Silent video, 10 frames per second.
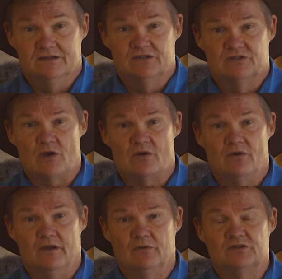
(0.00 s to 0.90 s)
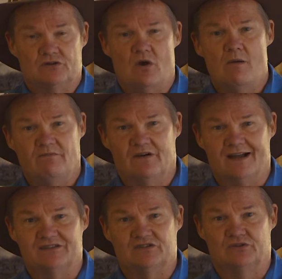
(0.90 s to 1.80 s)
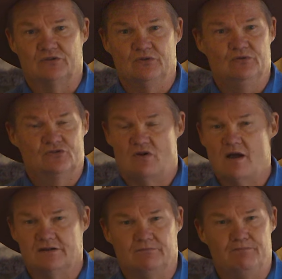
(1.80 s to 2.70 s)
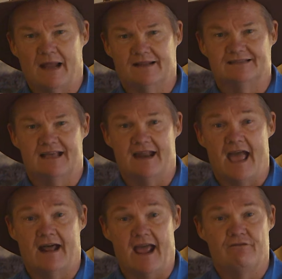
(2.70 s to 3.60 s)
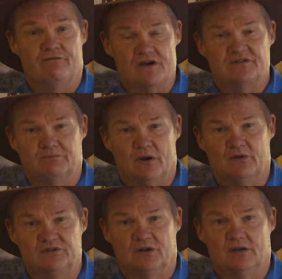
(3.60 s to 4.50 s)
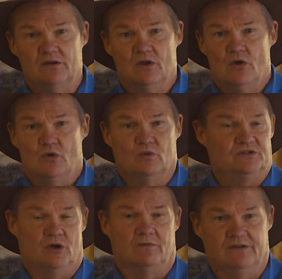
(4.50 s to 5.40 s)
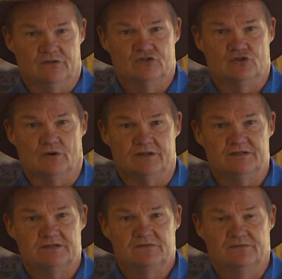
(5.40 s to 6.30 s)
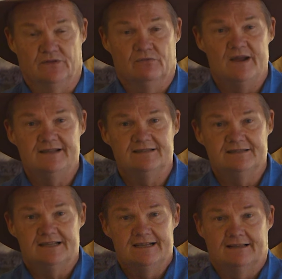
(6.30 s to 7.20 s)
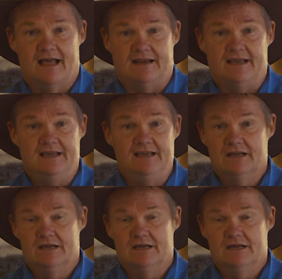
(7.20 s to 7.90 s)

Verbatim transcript: So it was time for us to try to balance that out, and Frederick Pottinger was the obvious choice for the reasons that he